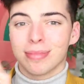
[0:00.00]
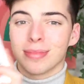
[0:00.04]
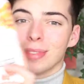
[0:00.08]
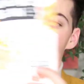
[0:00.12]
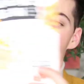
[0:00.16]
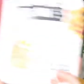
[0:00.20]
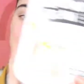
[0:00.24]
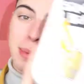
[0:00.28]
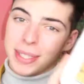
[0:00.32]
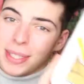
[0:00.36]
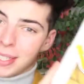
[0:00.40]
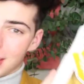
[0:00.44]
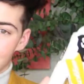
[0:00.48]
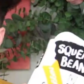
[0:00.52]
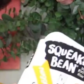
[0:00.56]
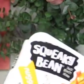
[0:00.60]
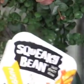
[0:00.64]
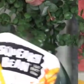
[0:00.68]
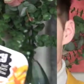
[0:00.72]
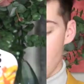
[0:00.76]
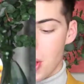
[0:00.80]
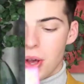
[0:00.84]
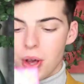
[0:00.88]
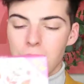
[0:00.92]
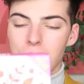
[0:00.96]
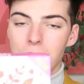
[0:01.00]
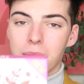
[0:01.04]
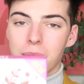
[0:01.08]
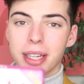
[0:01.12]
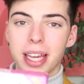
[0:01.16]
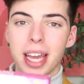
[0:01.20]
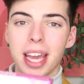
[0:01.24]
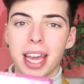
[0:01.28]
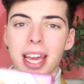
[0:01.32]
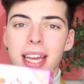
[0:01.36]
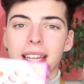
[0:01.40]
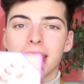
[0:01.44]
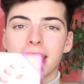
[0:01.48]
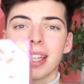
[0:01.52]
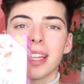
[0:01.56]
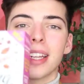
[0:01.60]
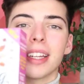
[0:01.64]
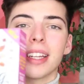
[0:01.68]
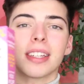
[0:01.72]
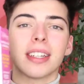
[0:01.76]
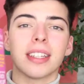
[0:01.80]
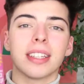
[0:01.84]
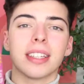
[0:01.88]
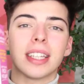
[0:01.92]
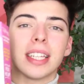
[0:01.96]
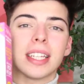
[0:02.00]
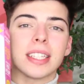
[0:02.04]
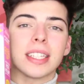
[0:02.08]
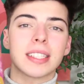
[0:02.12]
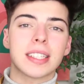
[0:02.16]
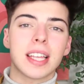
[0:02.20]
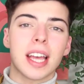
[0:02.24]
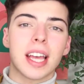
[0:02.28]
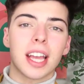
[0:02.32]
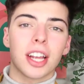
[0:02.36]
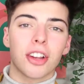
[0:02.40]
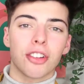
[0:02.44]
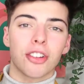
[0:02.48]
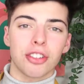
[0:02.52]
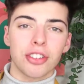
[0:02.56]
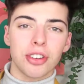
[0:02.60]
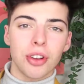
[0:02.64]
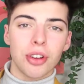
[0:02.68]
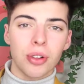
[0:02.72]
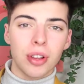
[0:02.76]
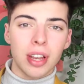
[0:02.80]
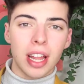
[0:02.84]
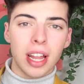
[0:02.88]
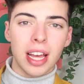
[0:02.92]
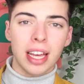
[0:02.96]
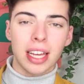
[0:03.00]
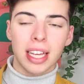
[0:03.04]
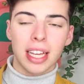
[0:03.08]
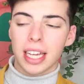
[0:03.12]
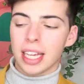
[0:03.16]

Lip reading: I'm excited. Okay, then I got this granola.